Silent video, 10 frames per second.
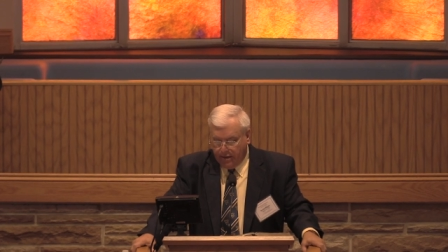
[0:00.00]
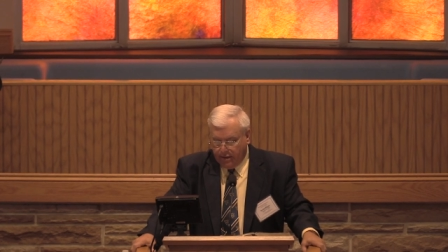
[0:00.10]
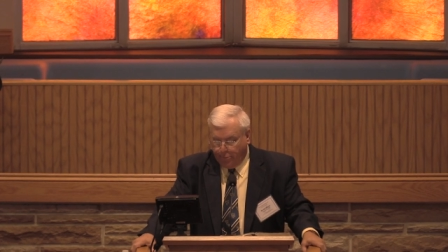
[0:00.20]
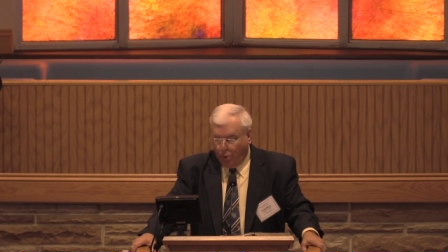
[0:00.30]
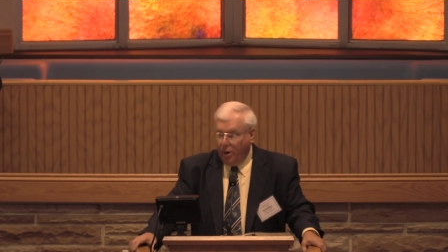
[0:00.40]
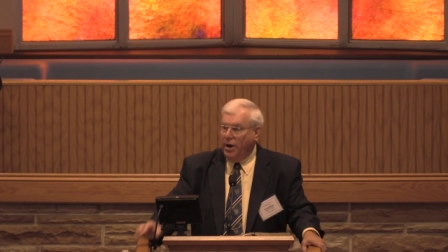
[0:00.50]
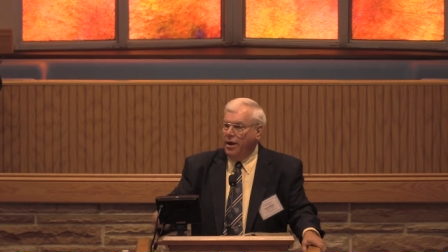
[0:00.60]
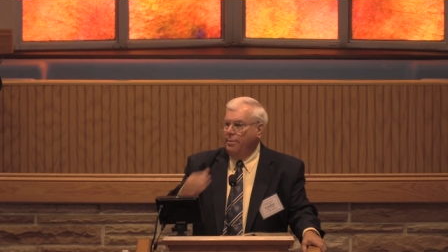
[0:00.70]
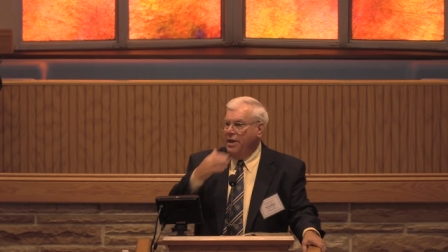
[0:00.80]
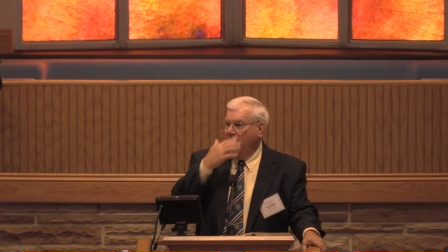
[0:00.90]
It's appointed
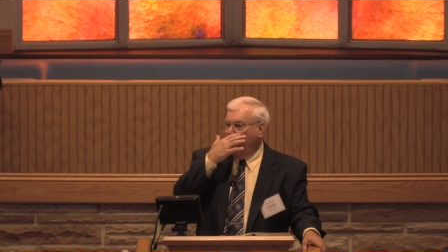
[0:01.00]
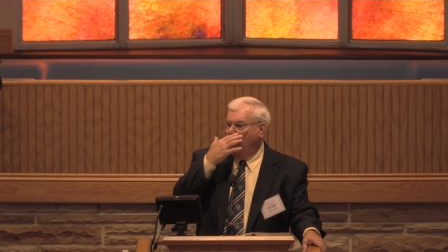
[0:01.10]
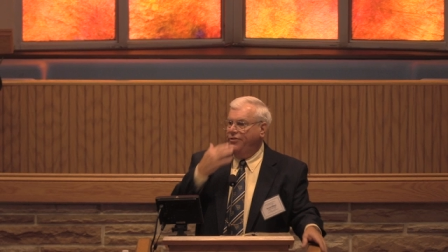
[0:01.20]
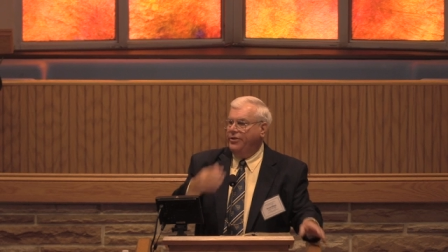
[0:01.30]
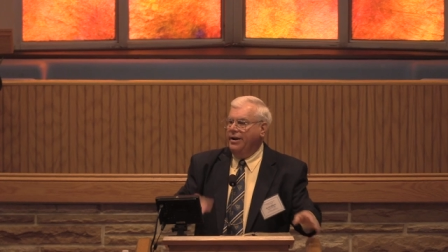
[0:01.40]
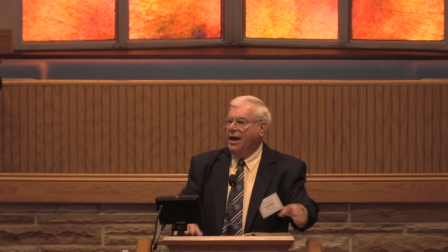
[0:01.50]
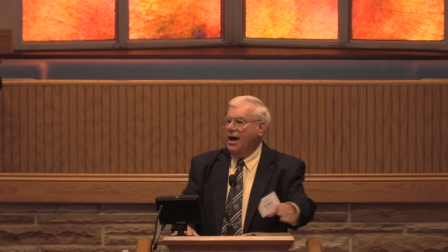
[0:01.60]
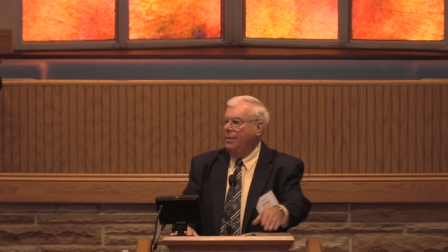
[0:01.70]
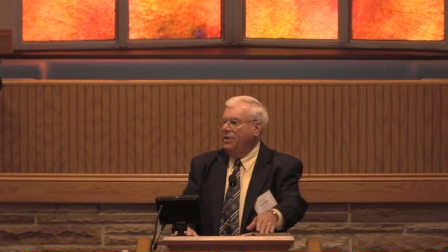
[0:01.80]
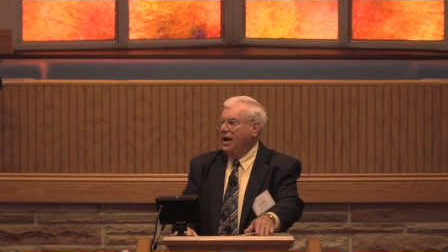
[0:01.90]
unto man once to
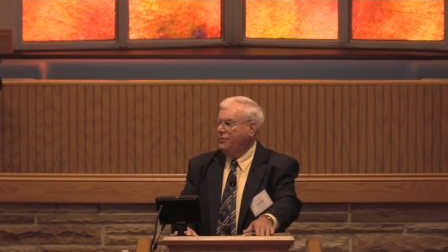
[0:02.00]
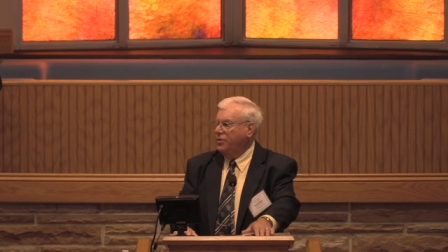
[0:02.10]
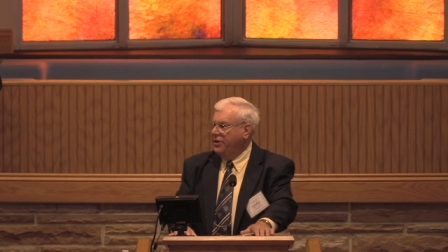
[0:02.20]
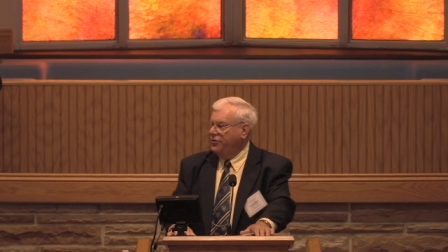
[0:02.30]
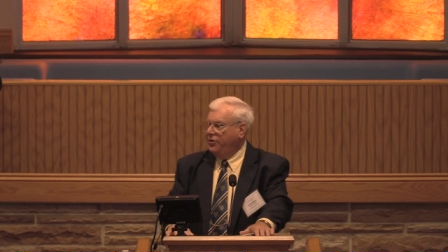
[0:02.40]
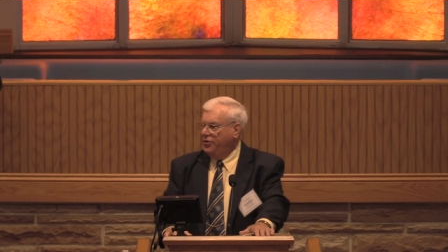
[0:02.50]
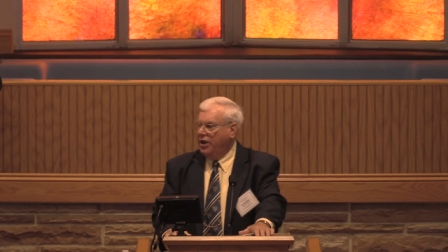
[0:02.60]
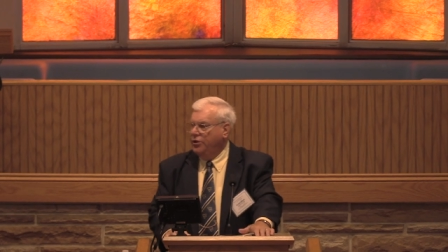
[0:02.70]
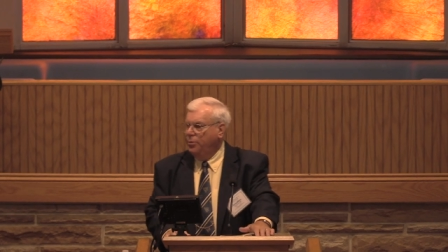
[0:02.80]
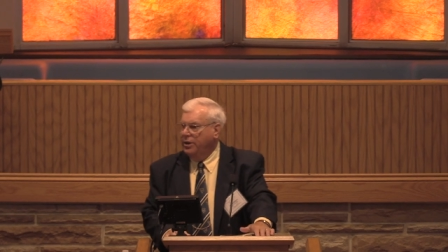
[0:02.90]
die, but after this the
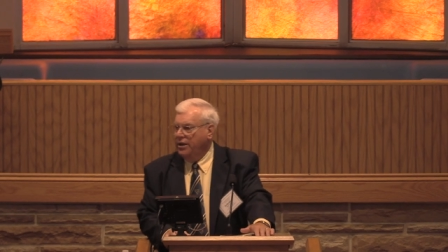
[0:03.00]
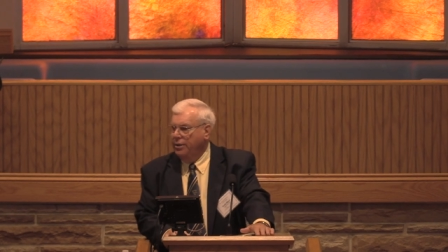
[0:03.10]
judgment.